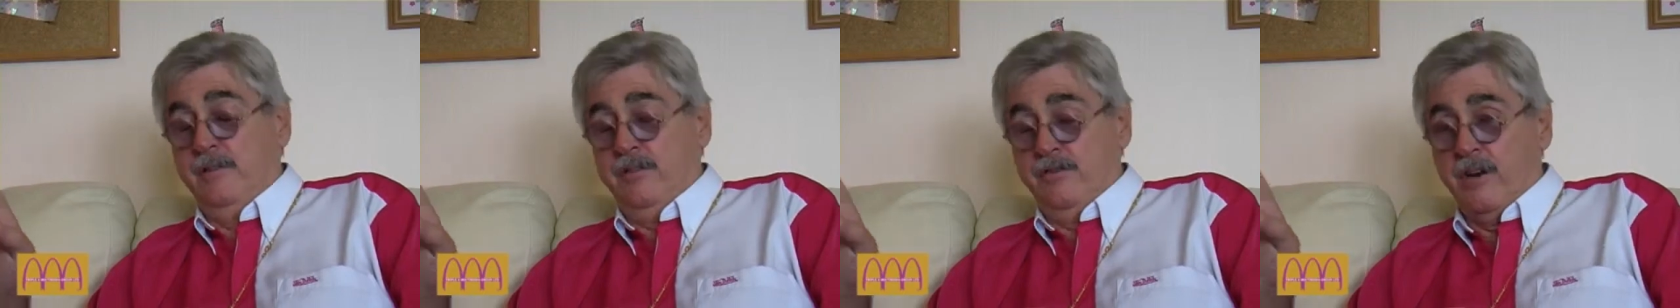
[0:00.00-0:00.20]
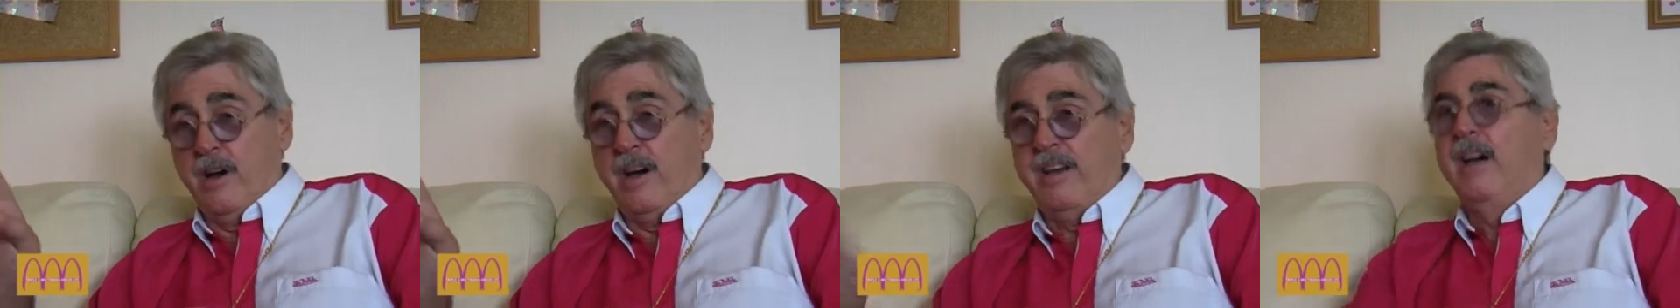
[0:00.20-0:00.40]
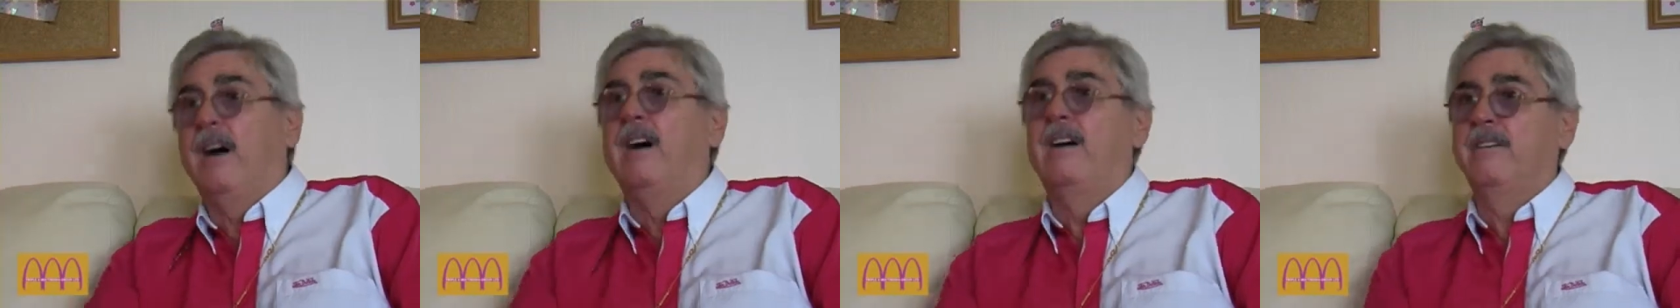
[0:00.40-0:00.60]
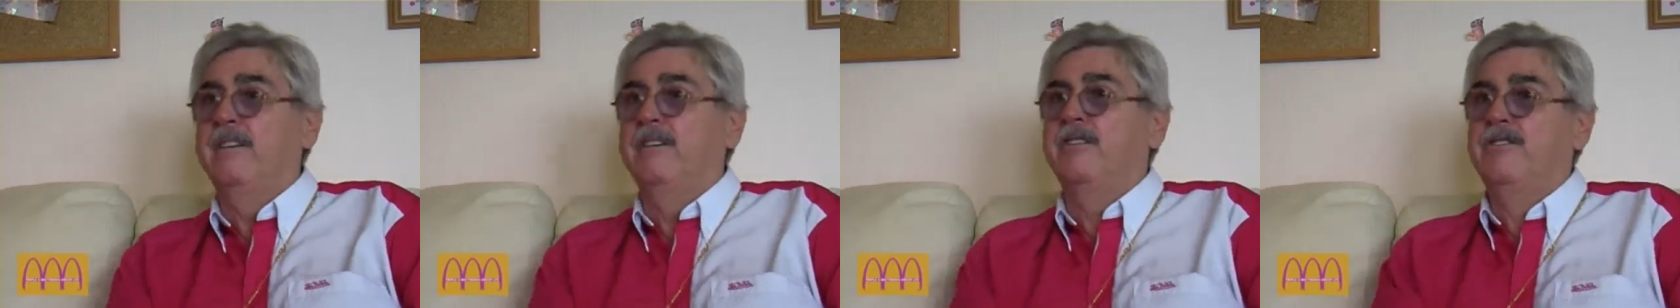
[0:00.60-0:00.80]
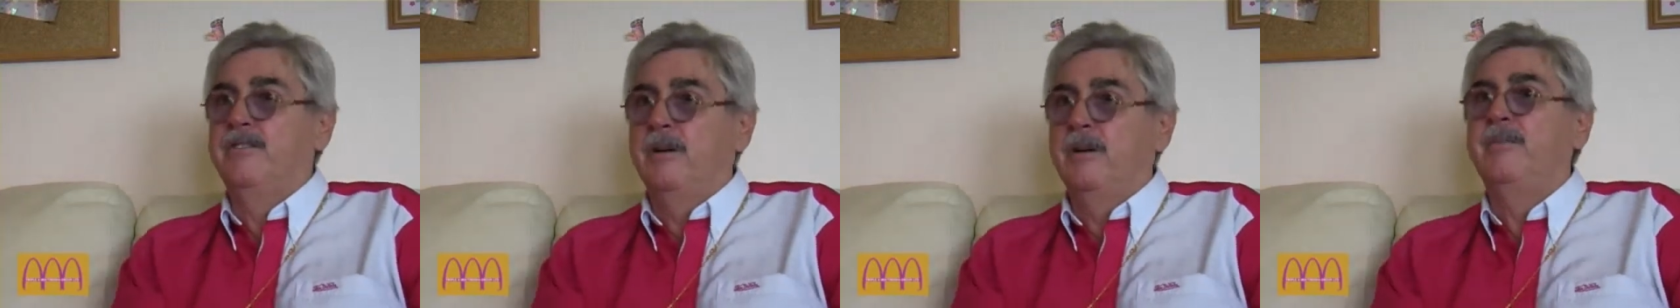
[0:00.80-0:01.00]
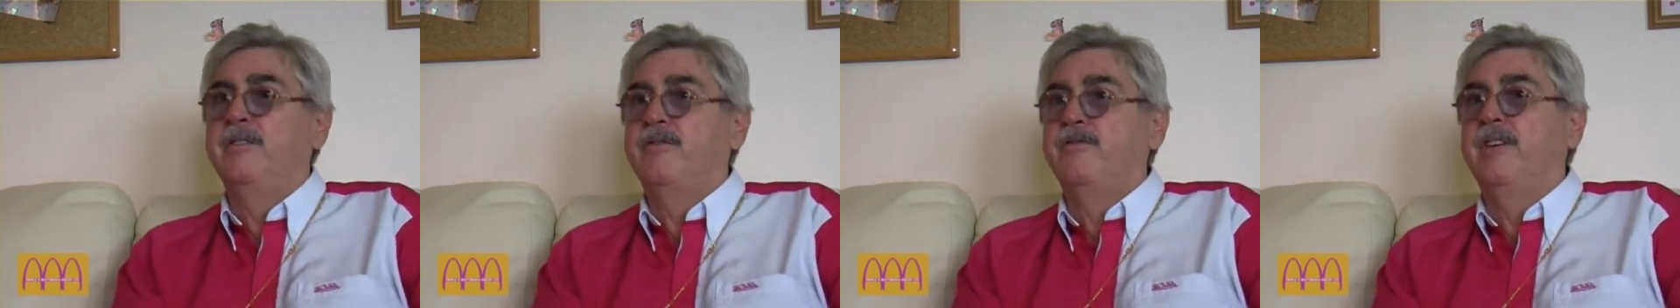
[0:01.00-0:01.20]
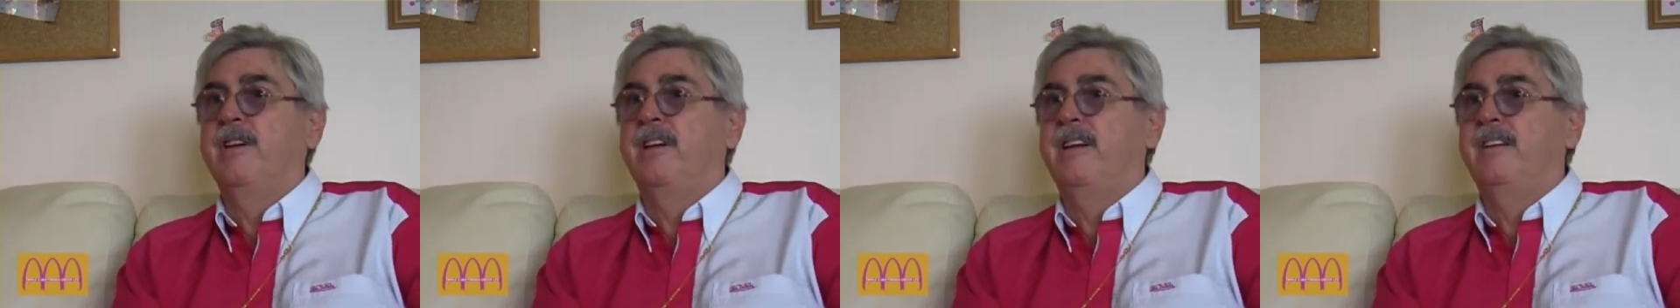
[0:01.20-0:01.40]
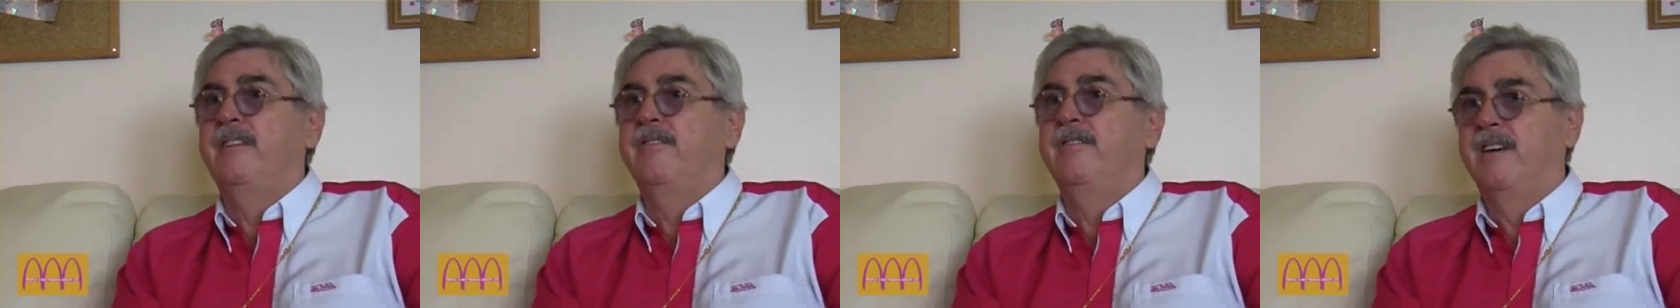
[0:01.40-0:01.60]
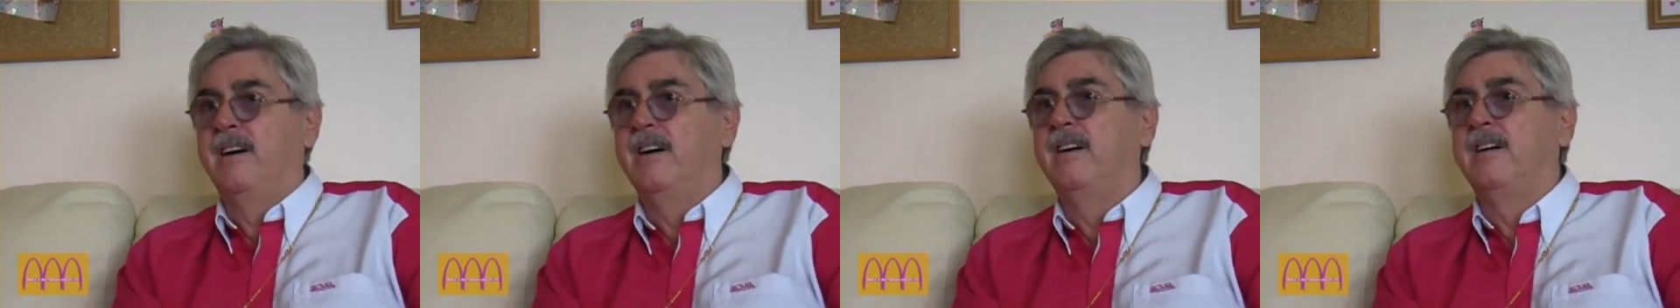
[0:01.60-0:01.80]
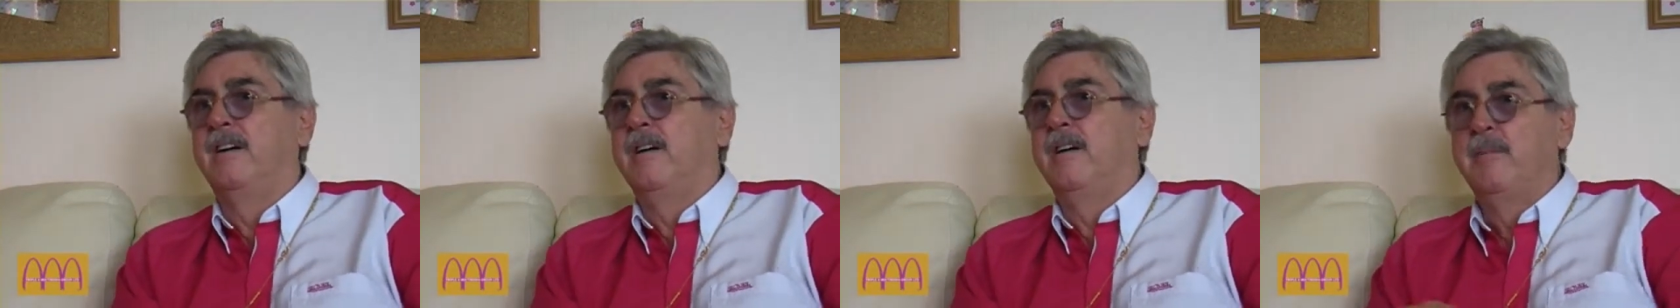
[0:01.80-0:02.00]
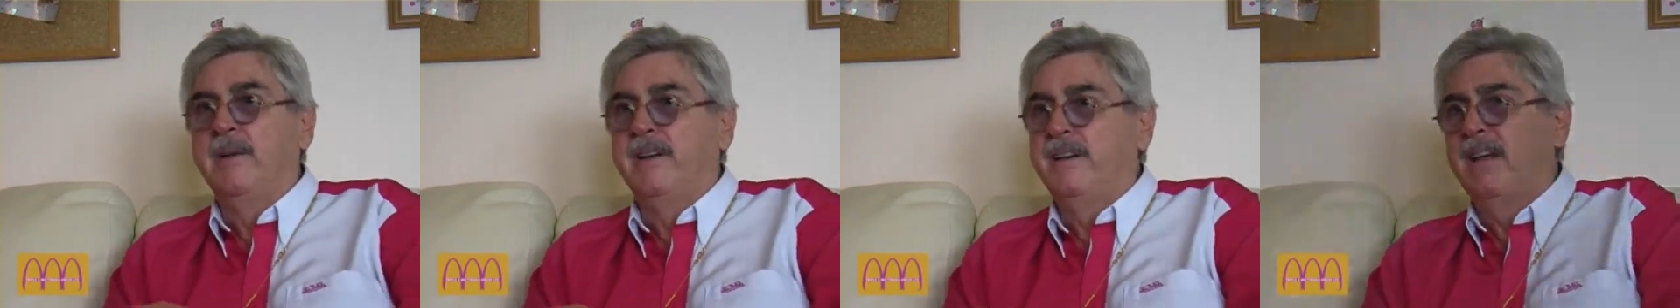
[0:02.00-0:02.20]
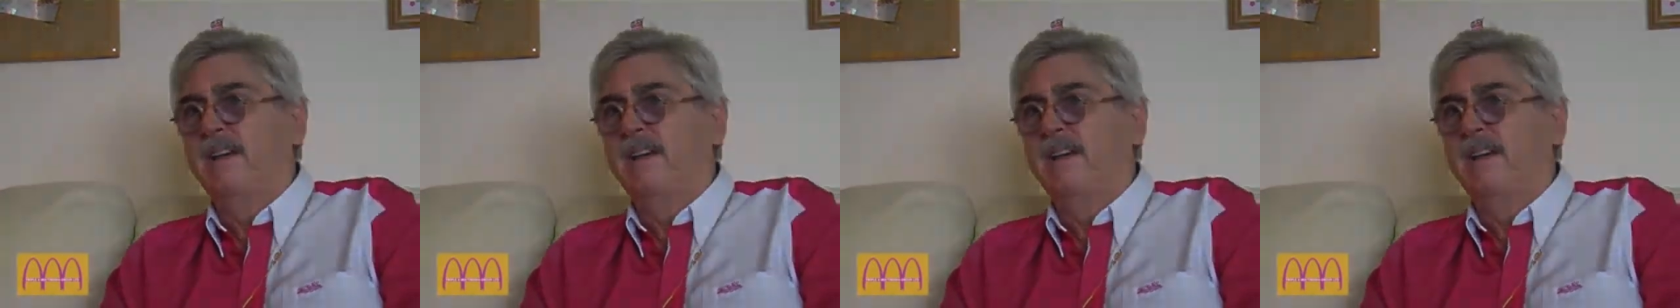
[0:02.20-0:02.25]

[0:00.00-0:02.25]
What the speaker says: tried harder to stop the drinking for her, but